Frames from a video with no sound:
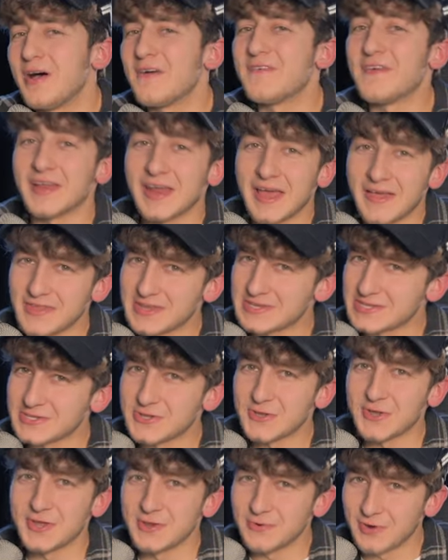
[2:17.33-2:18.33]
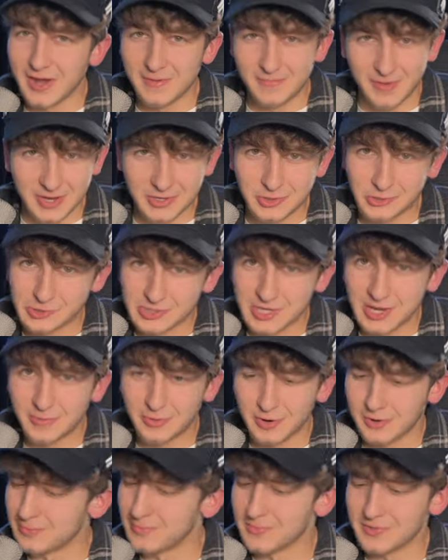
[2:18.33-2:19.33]
Perfect, now this is looking great, but I do
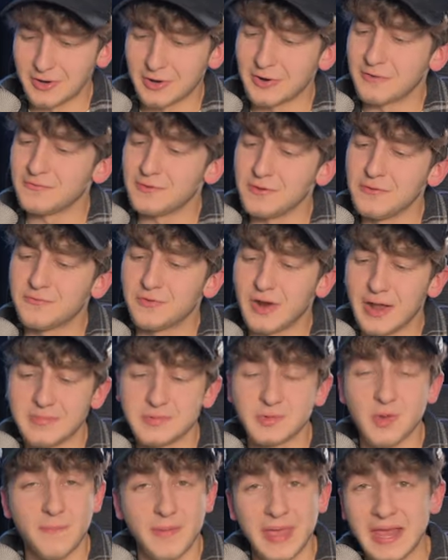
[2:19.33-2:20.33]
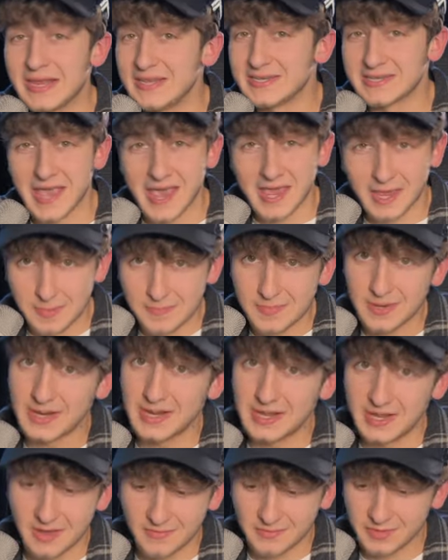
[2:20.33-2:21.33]
see a problem. There are a few frames where Bailey's getting
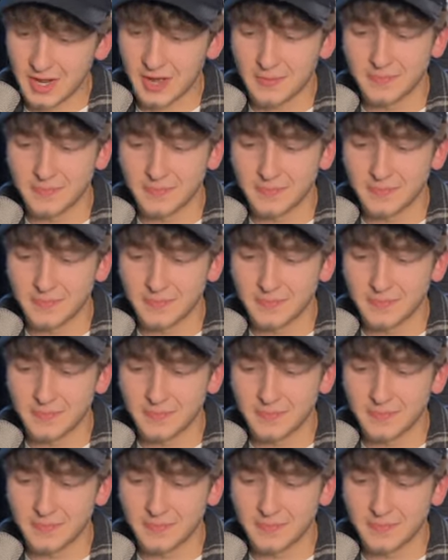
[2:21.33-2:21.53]
completely covered